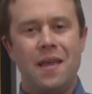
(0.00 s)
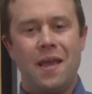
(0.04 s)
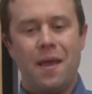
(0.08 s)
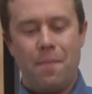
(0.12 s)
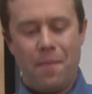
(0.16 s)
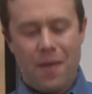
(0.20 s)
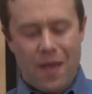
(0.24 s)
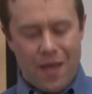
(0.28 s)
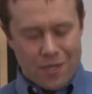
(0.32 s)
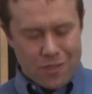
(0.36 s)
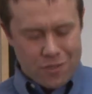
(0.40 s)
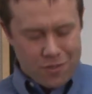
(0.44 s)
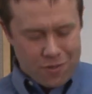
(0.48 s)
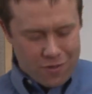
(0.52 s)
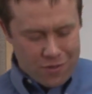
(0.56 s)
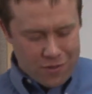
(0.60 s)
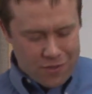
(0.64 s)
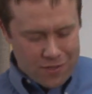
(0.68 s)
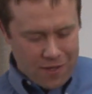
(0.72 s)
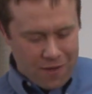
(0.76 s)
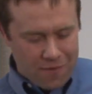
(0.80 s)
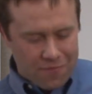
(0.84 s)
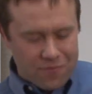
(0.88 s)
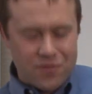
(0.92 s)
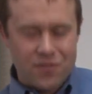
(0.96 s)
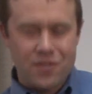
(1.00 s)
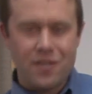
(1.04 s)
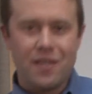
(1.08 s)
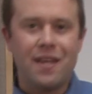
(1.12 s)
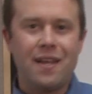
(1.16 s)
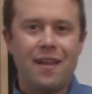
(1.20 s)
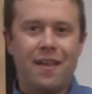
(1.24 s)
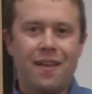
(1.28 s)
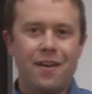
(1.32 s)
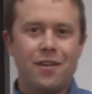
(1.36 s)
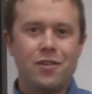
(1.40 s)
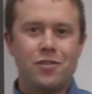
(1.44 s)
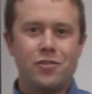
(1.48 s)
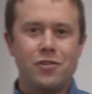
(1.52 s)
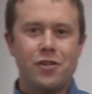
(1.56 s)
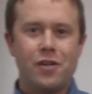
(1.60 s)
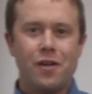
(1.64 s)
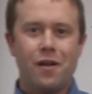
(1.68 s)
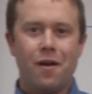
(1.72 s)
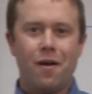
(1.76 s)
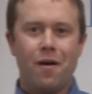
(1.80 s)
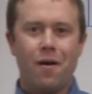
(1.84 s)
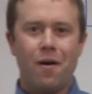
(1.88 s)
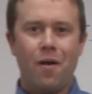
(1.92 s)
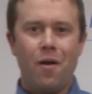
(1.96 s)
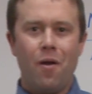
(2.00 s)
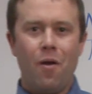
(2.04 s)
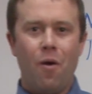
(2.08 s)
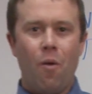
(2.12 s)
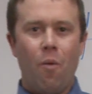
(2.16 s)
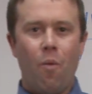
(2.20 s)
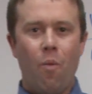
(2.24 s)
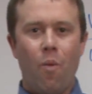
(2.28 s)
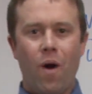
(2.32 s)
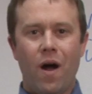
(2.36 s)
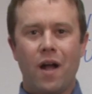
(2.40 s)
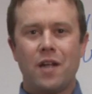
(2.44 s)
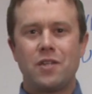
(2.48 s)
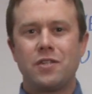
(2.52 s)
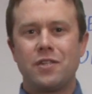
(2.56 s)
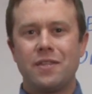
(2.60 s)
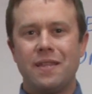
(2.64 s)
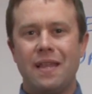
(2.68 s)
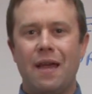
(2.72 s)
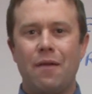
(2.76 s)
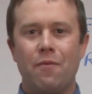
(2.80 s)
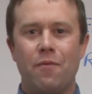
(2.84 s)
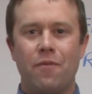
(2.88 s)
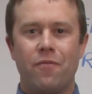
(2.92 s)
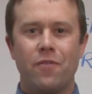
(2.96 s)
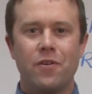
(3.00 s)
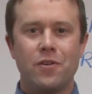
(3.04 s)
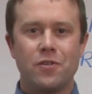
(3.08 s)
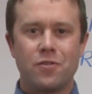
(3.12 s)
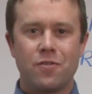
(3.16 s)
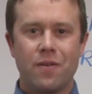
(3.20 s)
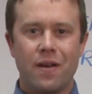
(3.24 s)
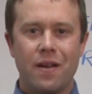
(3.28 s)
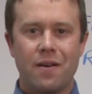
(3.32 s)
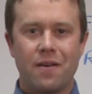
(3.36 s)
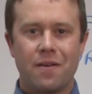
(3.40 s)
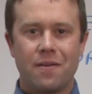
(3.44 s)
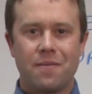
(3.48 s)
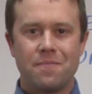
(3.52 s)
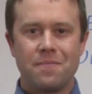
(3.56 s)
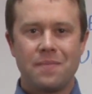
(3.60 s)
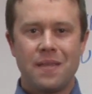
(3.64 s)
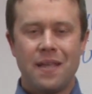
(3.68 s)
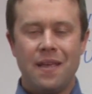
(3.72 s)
Imagine yourself sitting in a chair watching that refrigerator.